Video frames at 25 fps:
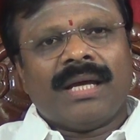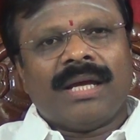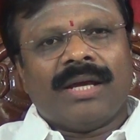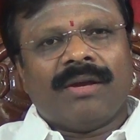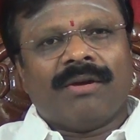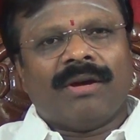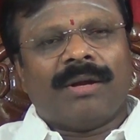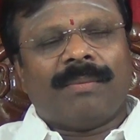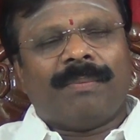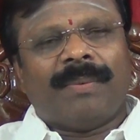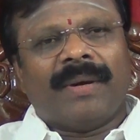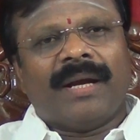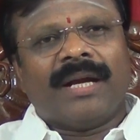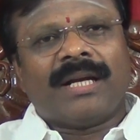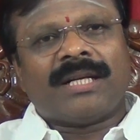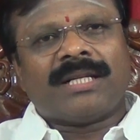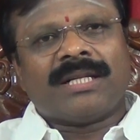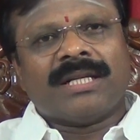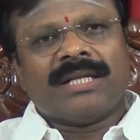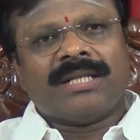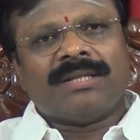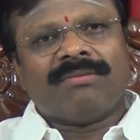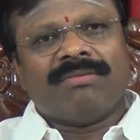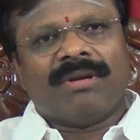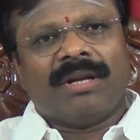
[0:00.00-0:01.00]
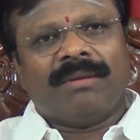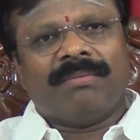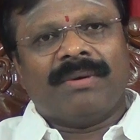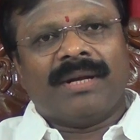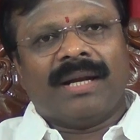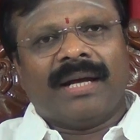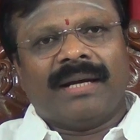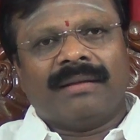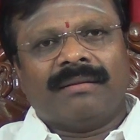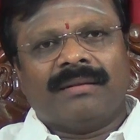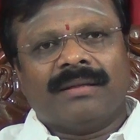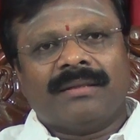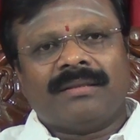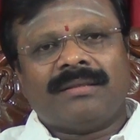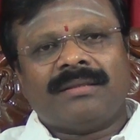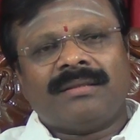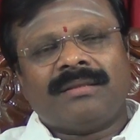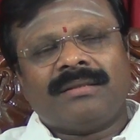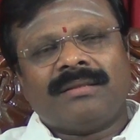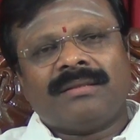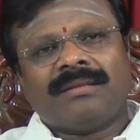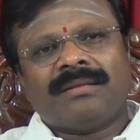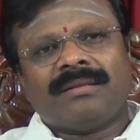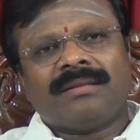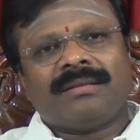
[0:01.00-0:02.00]
your predictions will be like
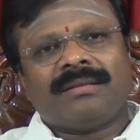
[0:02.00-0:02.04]
this.